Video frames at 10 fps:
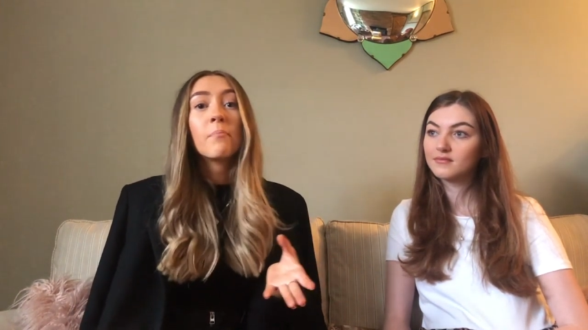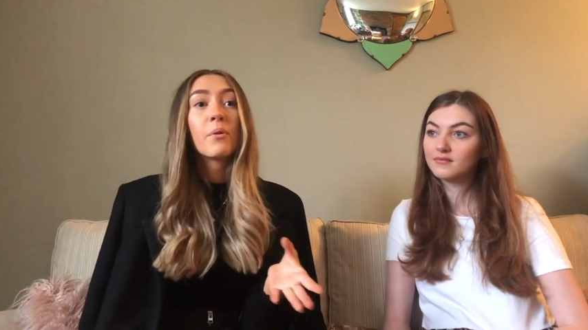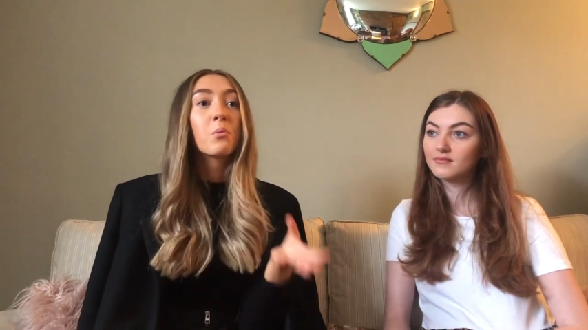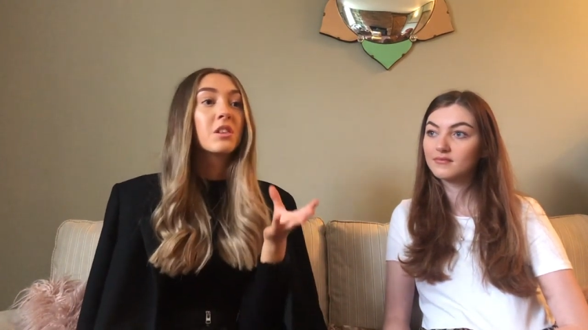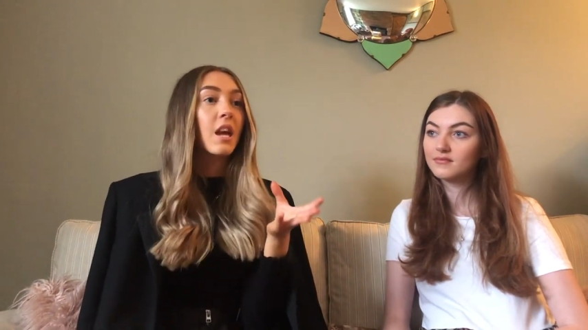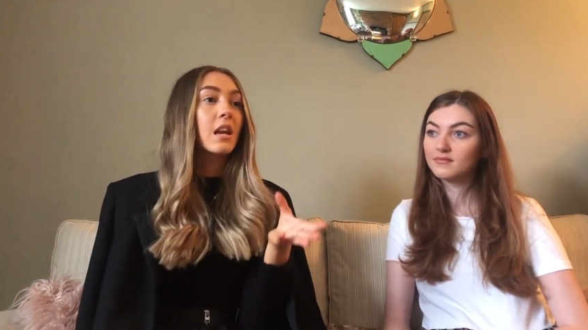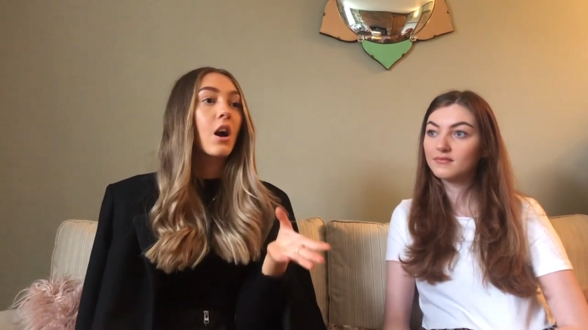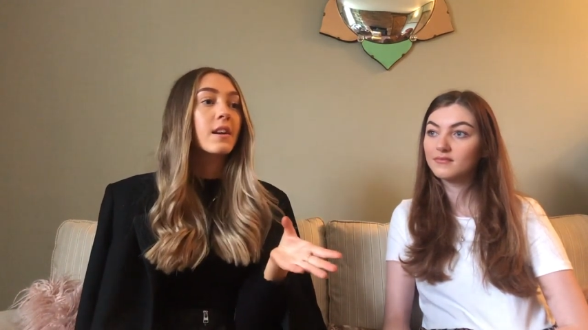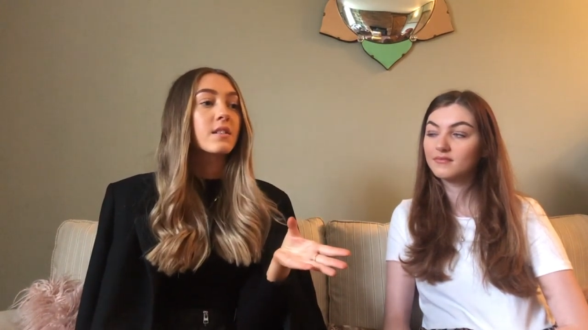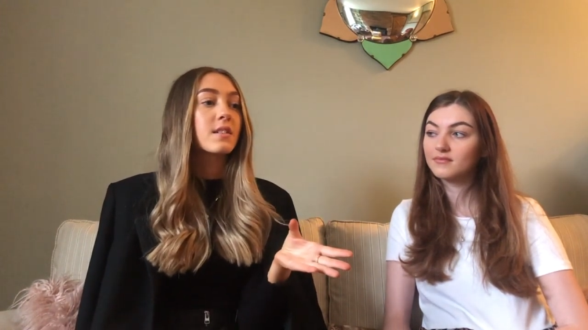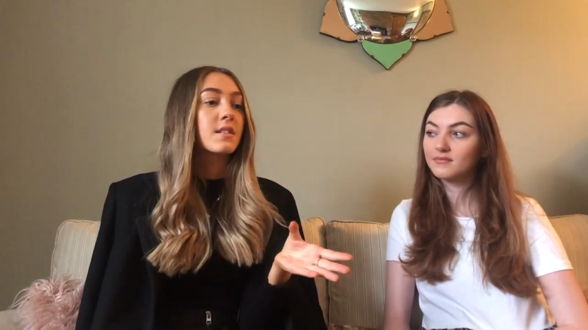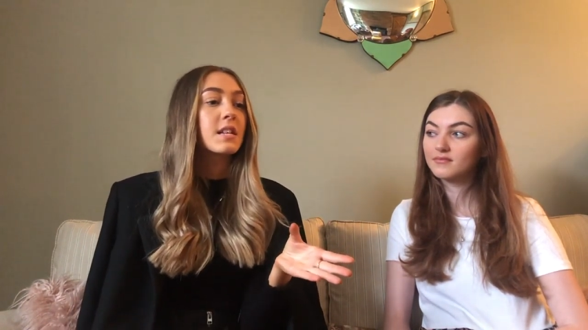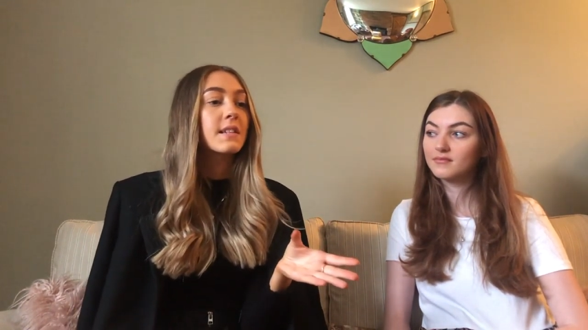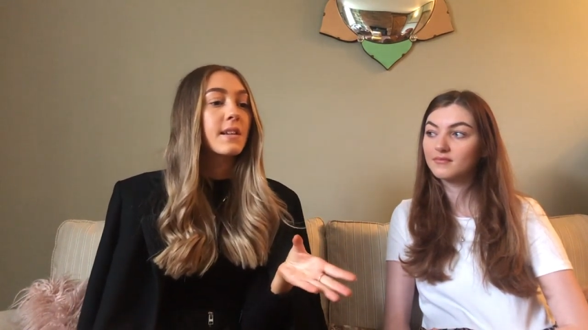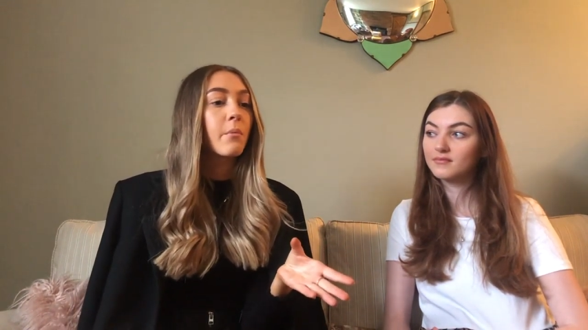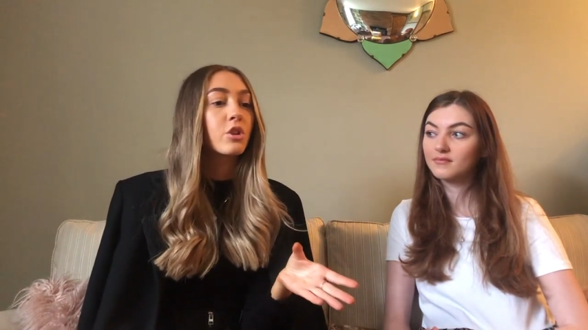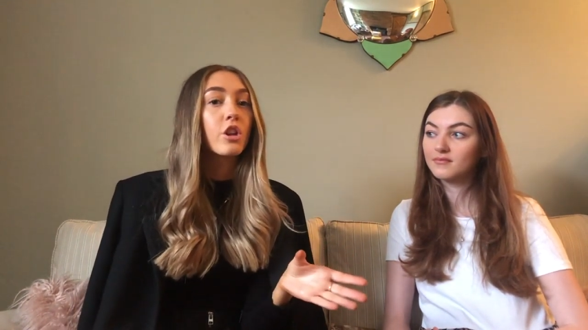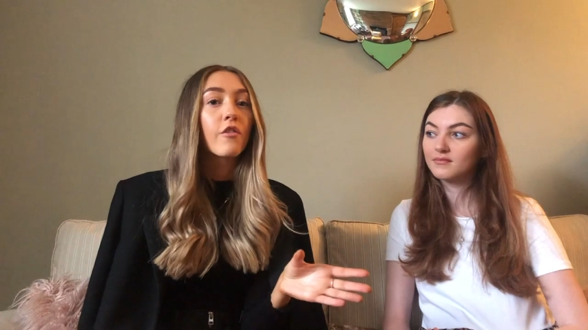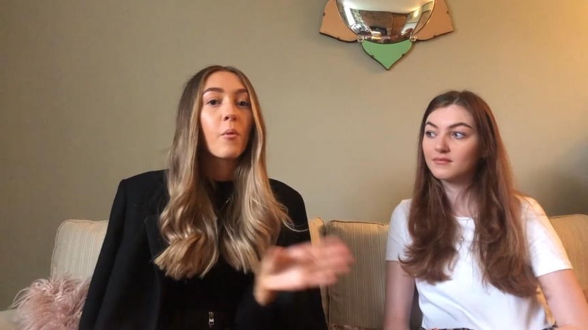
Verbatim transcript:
Speaker 1: But would they like to see someone, you know,